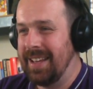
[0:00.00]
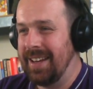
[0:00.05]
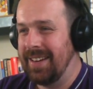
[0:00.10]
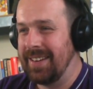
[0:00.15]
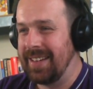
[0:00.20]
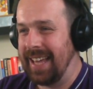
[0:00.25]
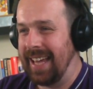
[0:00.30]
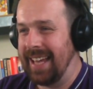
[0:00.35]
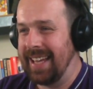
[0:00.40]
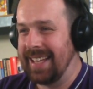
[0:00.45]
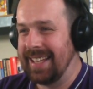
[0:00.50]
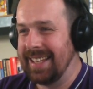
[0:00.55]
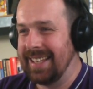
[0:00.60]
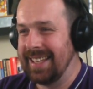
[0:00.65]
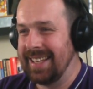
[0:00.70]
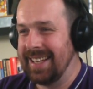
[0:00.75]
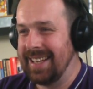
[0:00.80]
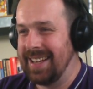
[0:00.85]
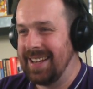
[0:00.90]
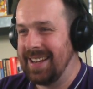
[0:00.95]
Okay.
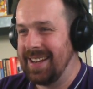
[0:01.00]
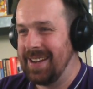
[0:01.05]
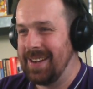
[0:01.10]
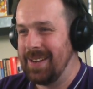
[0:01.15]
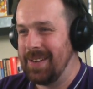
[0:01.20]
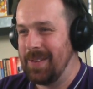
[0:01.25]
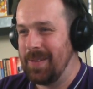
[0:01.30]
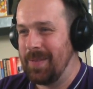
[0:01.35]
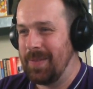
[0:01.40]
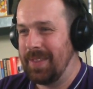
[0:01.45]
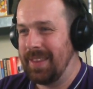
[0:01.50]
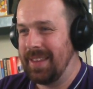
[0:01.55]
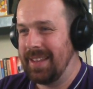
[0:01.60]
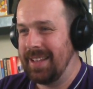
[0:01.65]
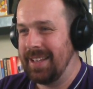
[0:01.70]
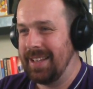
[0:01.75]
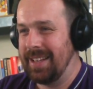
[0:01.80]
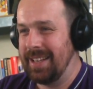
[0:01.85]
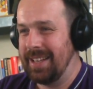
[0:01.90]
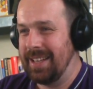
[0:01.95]

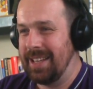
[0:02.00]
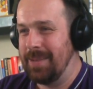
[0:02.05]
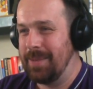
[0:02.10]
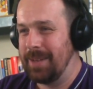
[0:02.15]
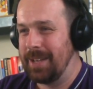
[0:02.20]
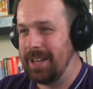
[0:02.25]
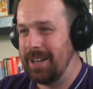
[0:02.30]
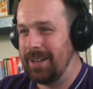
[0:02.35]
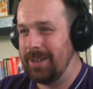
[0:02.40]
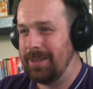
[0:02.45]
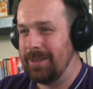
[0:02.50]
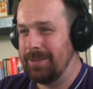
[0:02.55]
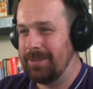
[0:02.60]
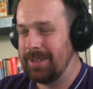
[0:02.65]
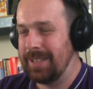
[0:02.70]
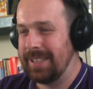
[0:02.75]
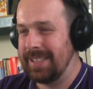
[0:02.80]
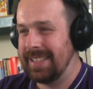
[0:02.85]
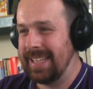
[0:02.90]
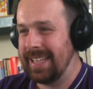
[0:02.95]
Here we go
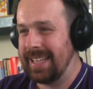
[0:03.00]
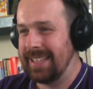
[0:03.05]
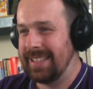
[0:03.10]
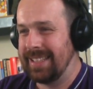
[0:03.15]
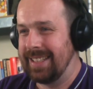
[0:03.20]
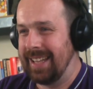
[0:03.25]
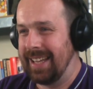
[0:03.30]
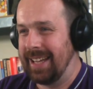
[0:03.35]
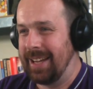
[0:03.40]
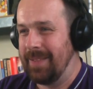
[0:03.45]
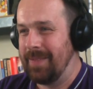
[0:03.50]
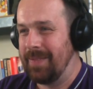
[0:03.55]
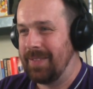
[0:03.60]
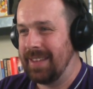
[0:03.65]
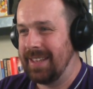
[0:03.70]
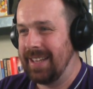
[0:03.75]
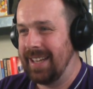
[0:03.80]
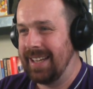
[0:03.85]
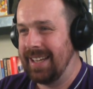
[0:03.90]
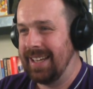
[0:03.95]
for a second thing.
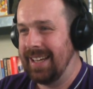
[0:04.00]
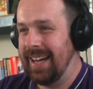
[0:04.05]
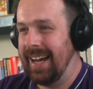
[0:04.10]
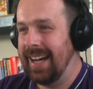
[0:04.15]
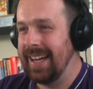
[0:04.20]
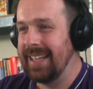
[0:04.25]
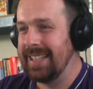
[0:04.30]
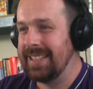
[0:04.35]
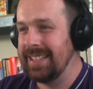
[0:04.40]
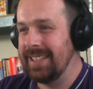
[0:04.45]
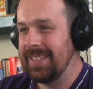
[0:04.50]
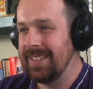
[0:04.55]
Hide.